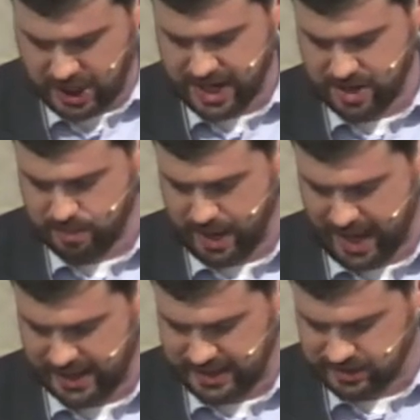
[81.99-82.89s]
Jacob
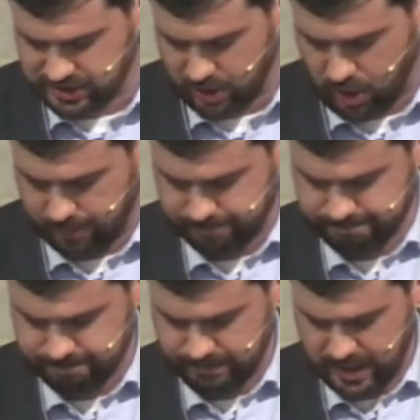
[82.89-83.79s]
and Esau.
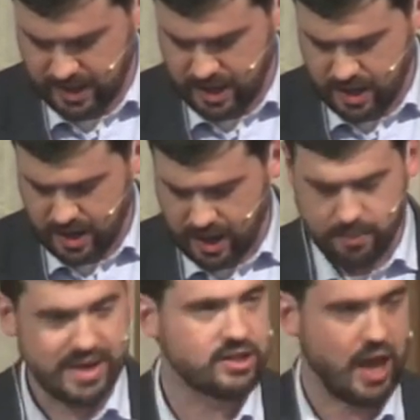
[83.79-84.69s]

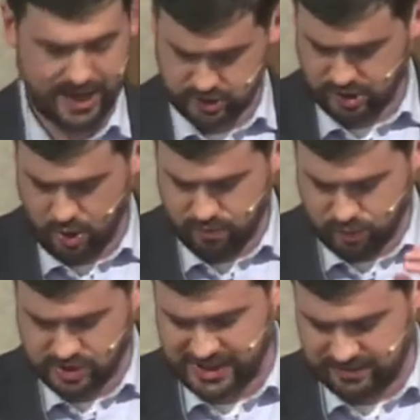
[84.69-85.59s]
I meant to actually go to verse